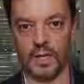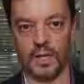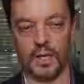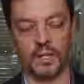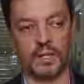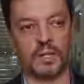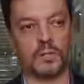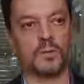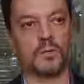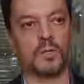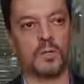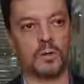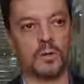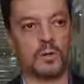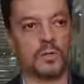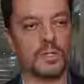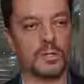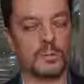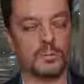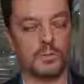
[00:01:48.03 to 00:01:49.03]
And that's where the
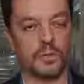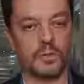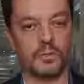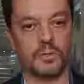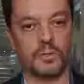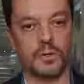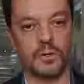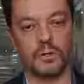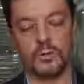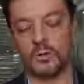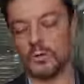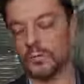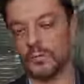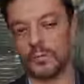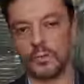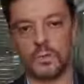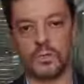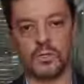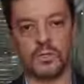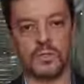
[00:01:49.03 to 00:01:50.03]
concept of
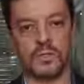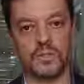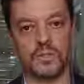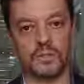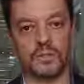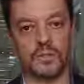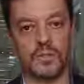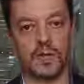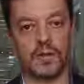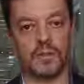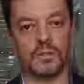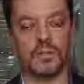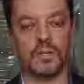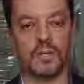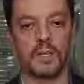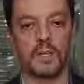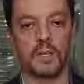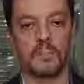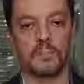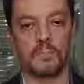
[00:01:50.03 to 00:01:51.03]
convergence around
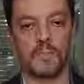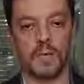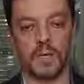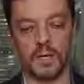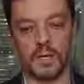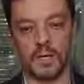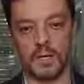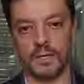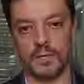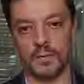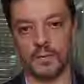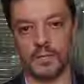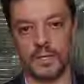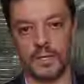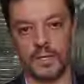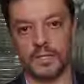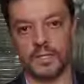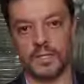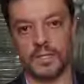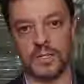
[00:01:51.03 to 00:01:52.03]

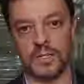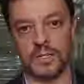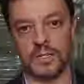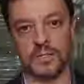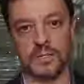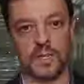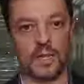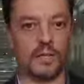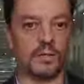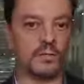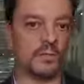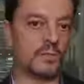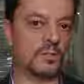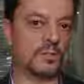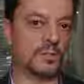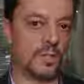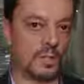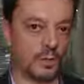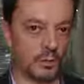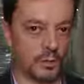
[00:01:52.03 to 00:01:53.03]
utilities and
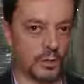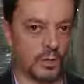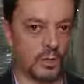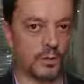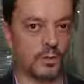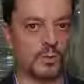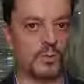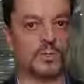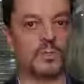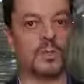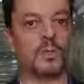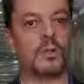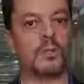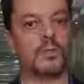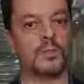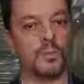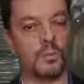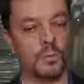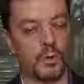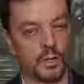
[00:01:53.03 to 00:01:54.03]
telcos starting
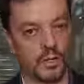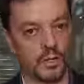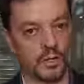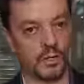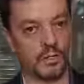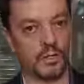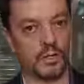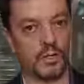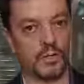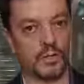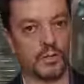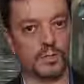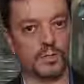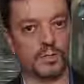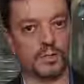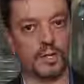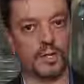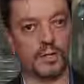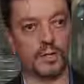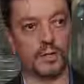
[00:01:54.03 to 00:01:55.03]
to work a lot closer
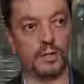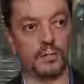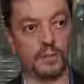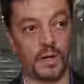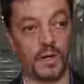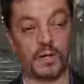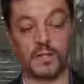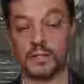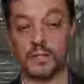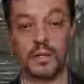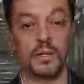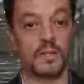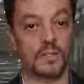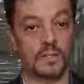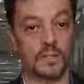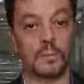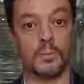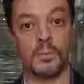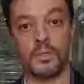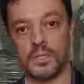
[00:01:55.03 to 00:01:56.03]
together. In fact,
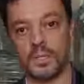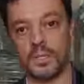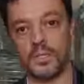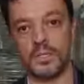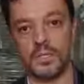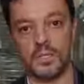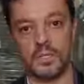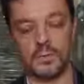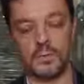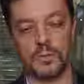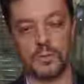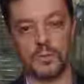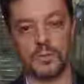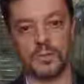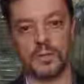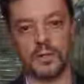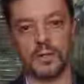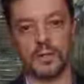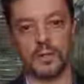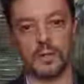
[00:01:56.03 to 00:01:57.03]
some utilities
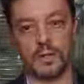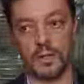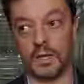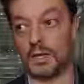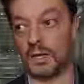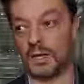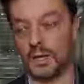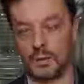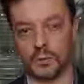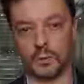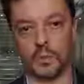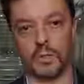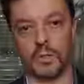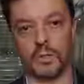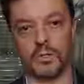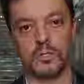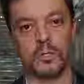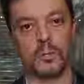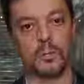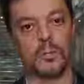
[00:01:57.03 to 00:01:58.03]
using their
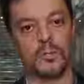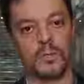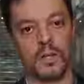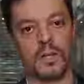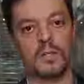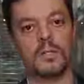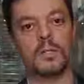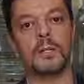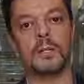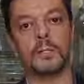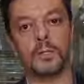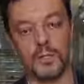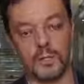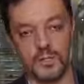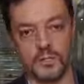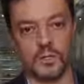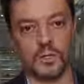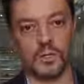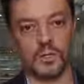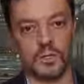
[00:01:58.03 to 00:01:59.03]
networks to provide telco
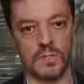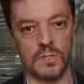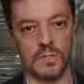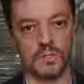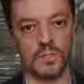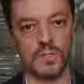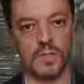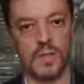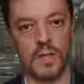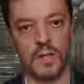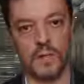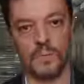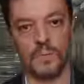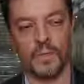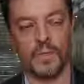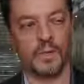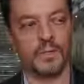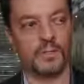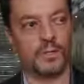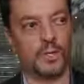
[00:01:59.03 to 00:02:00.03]
services.
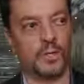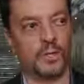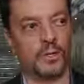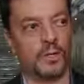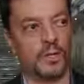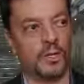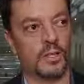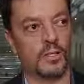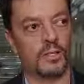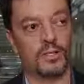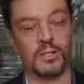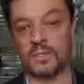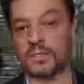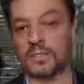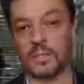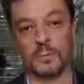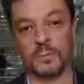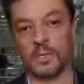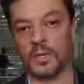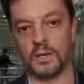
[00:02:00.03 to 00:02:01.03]
So this is
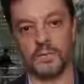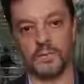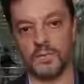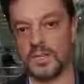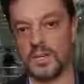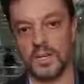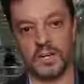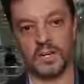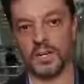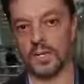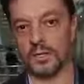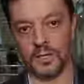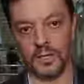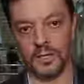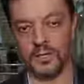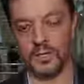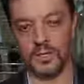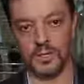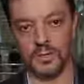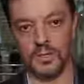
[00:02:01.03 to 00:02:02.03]
something I've seen in other
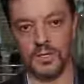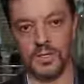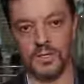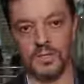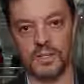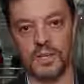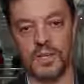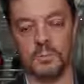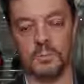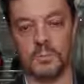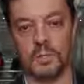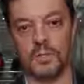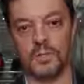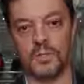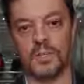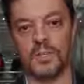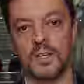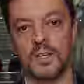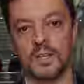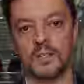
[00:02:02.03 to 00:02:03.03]
industries, but to
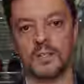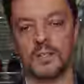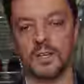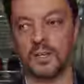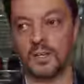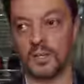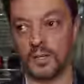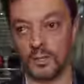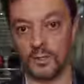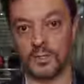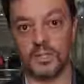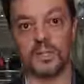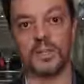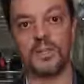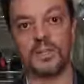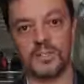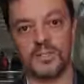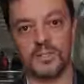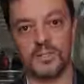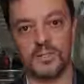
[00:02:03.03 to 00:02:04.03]
it in the
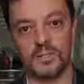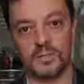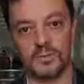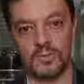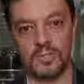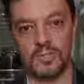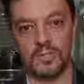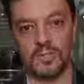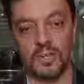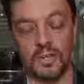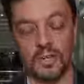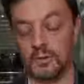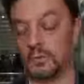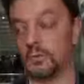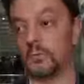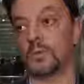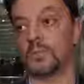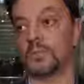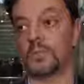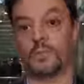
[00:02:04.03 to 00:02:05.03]
utilities industry
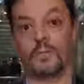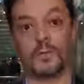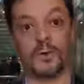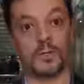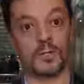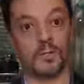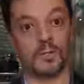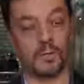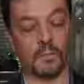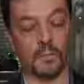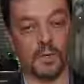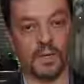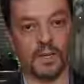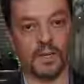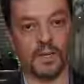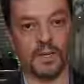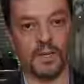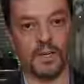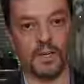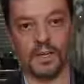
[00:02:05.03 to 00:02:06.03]
was the first for me,
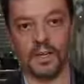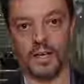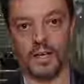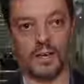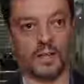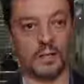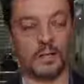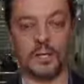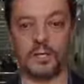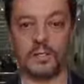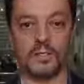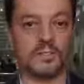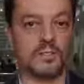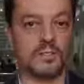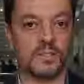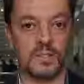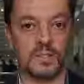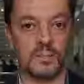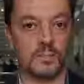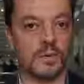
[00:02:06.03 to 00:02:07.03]
and I think this
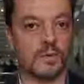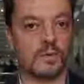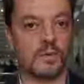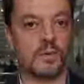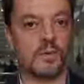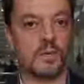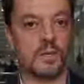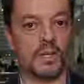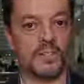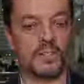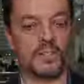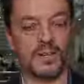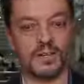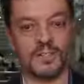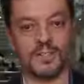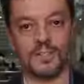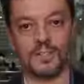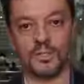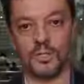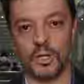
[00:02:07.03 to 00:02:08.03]
is going to be a very
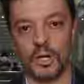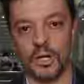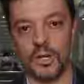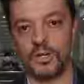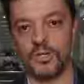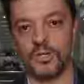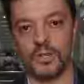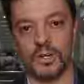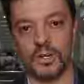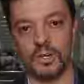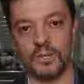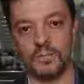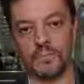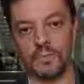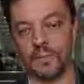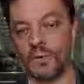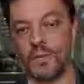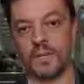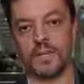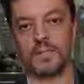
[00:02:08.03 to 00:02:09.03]
exciting change and a
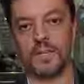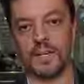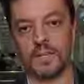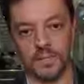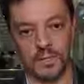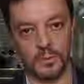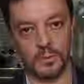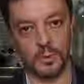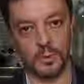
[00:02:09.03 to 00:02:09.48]
very exciting